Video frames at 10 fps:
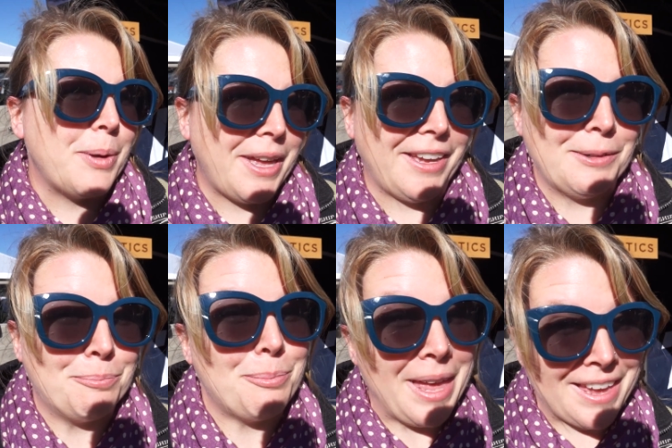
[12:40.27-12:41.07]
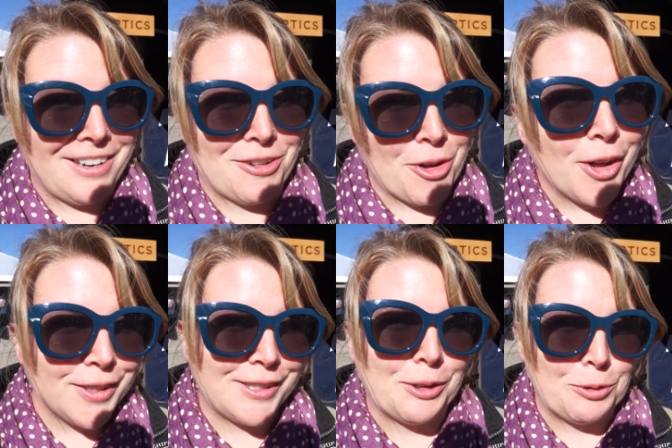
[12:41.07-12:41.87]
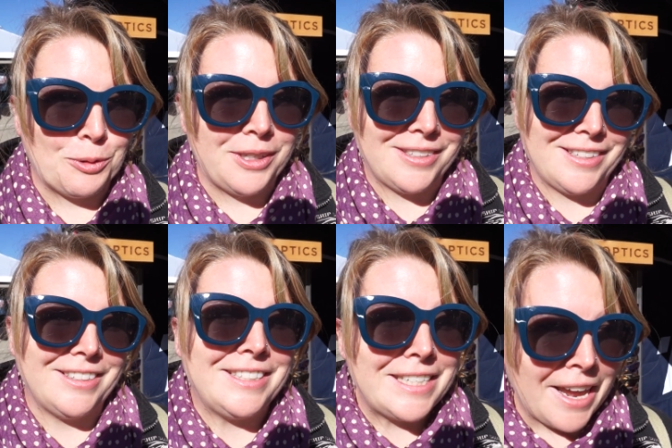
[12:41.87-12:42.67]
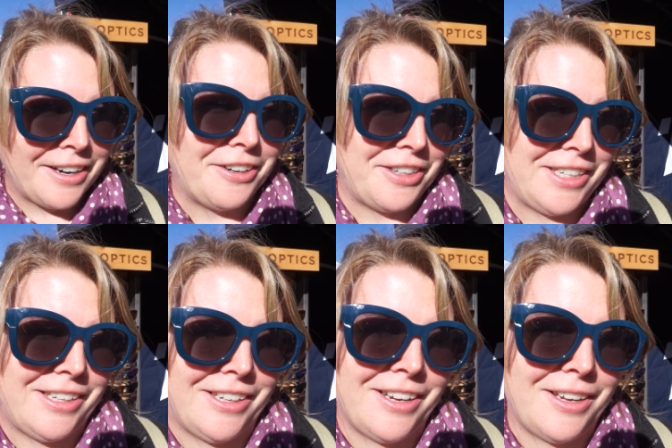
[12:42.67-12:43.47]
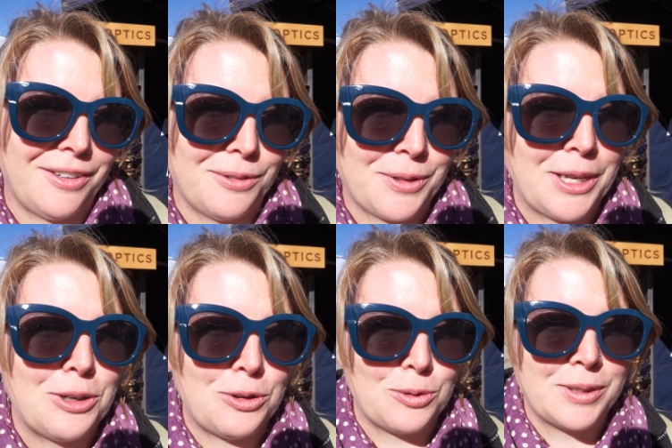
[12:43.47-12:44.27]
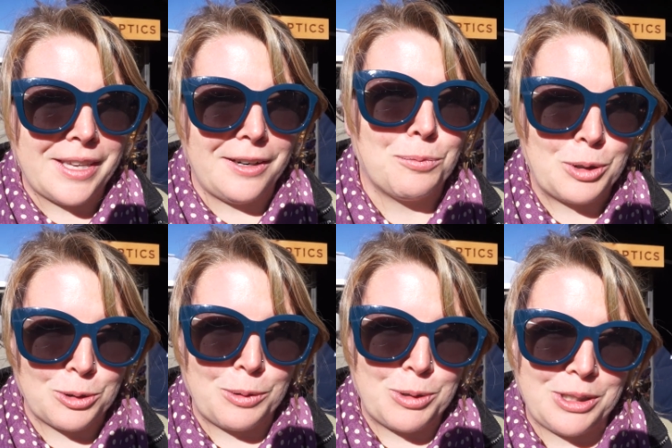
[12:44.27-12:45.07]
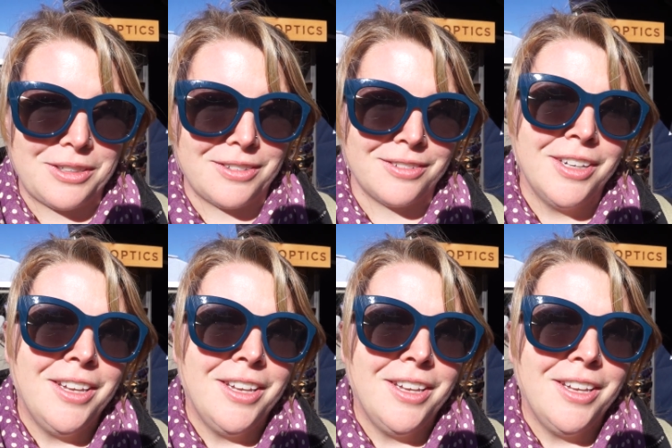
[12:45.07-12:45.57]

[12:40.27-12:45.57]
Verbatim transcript: but Ben also is in dire need of a new set of prescription